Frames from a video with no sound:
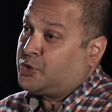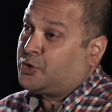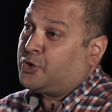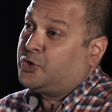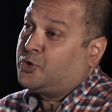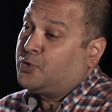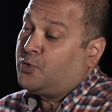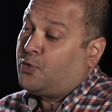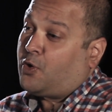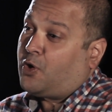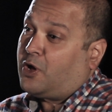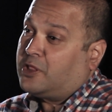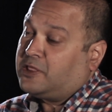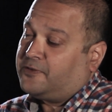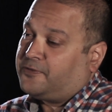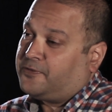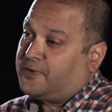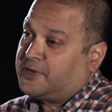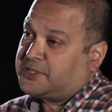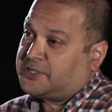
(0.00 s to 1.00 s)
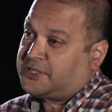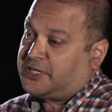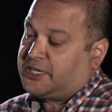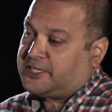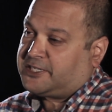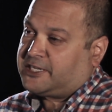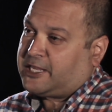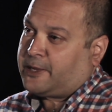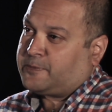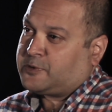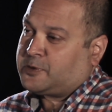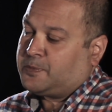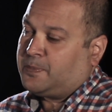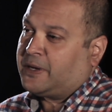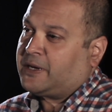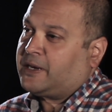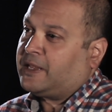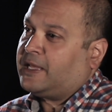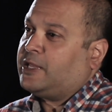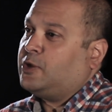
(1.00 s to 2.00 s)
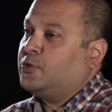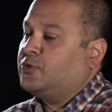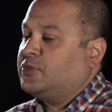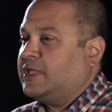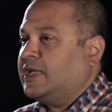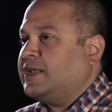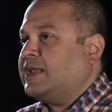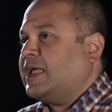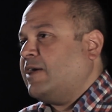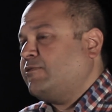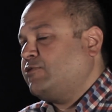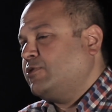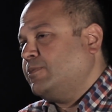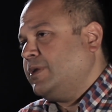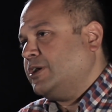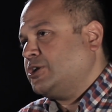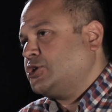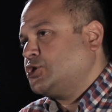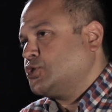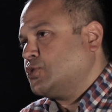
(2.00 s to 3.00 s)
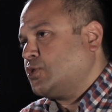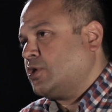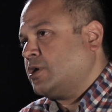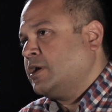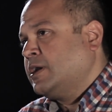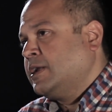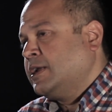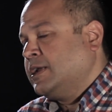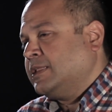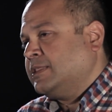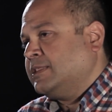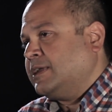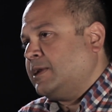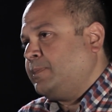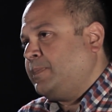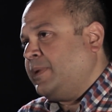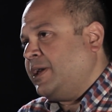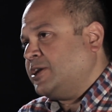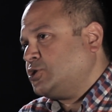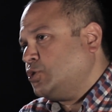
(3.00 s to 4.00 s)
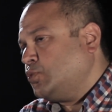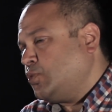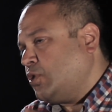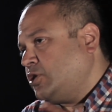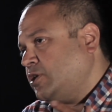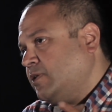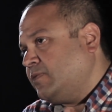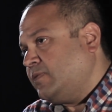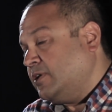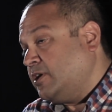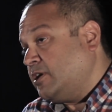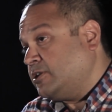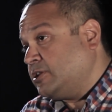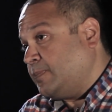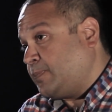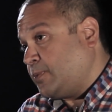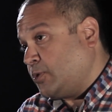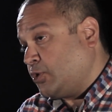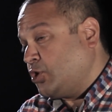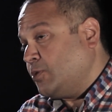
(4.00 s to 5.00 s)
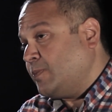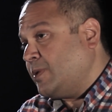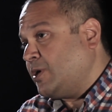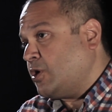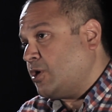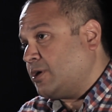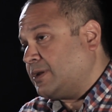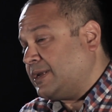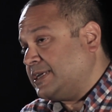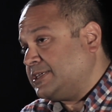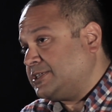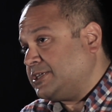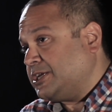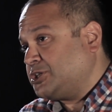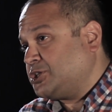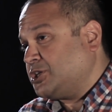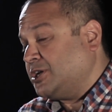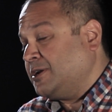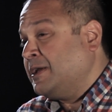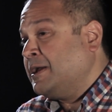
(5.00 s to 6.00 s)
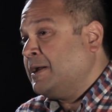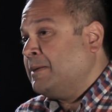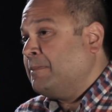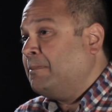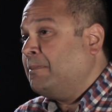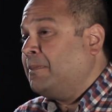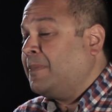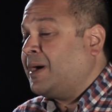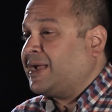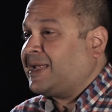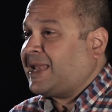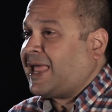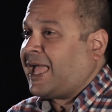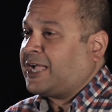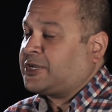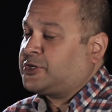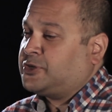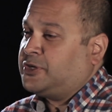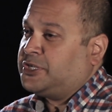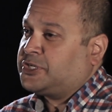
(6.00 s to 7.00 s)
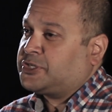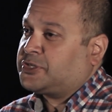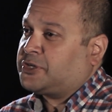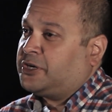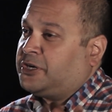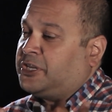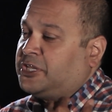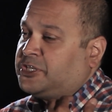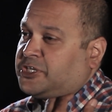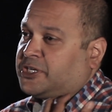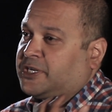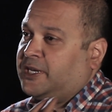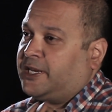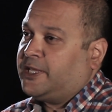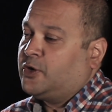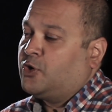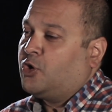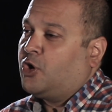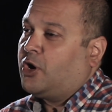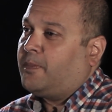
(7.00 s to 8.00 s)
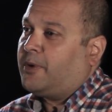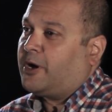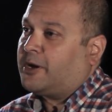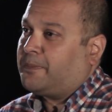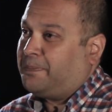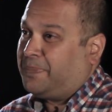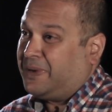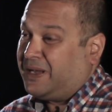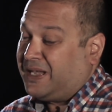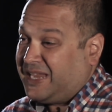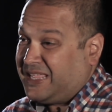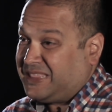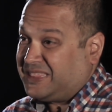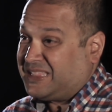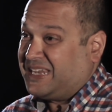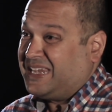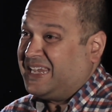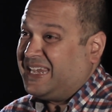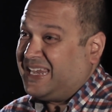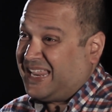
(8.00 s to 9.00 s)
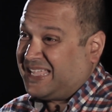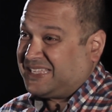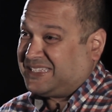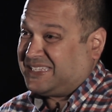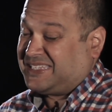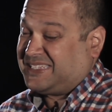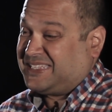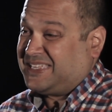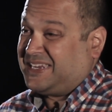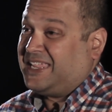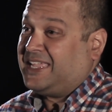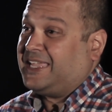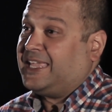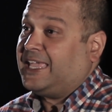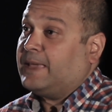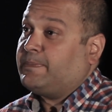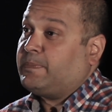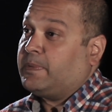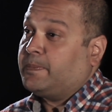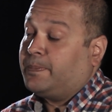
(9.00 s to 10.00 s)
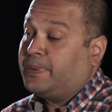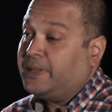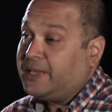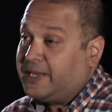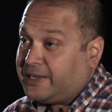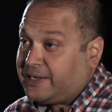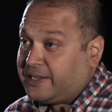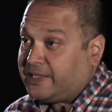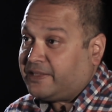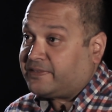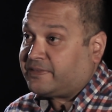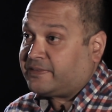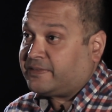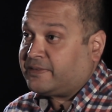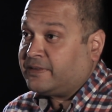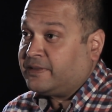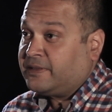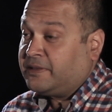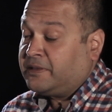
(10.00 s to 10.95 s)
could do all the first three steps, but you then have to make sure that based on what you've learned, the procurement organization might actually strategically go about building the necessary capabilities